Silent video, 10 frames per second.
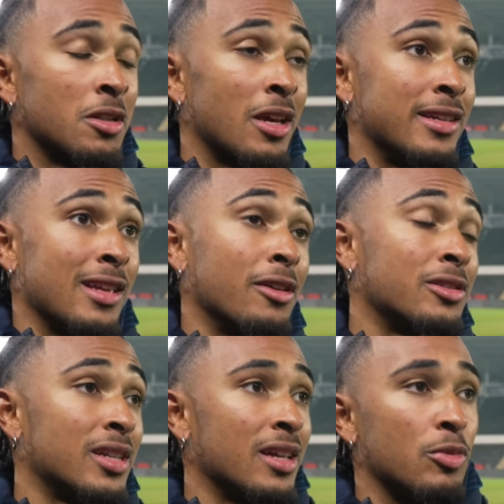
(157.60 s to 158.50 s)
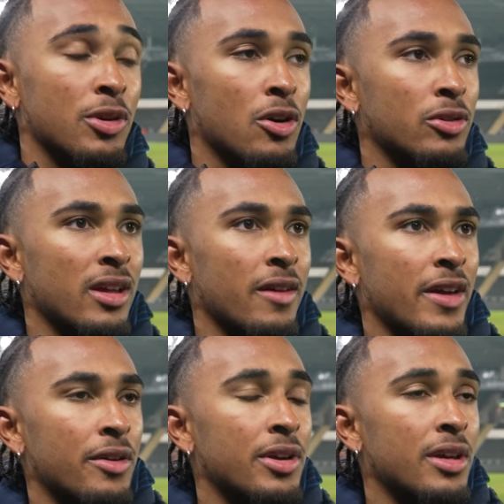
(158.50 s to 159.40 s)
Yes, like you said, we know they are
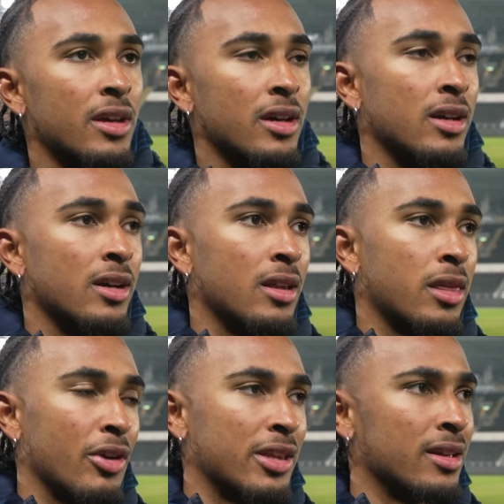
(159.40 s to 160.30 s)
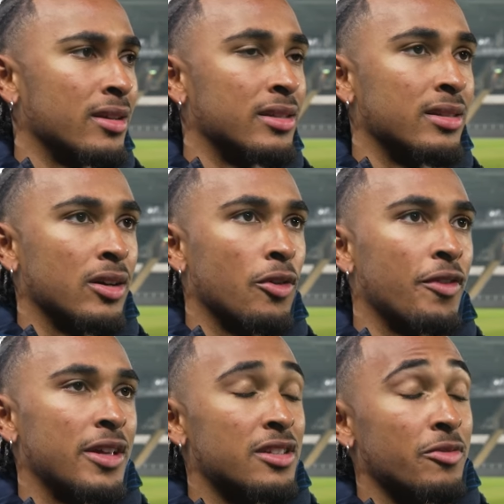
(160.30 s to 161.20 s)
very threatened in the
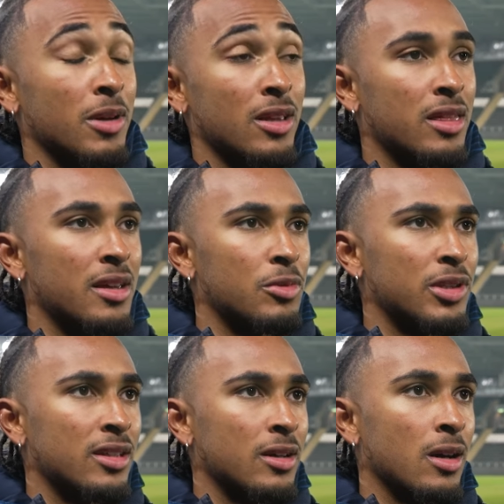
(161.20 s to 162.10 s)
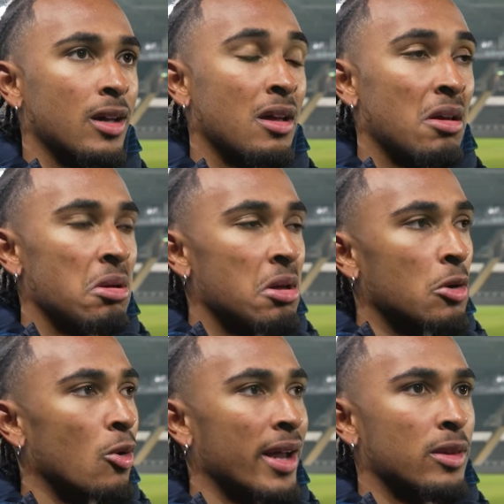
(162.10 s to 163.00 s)
offensive, but I think we did a
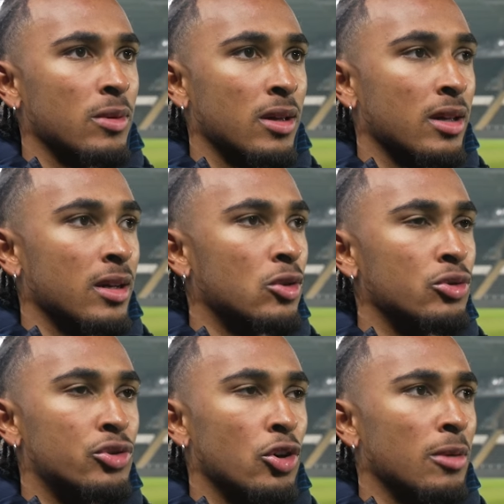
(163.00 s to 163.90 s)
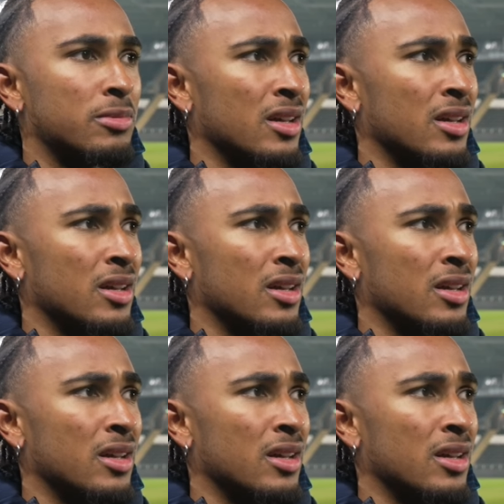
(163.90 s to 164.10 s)
quite good job.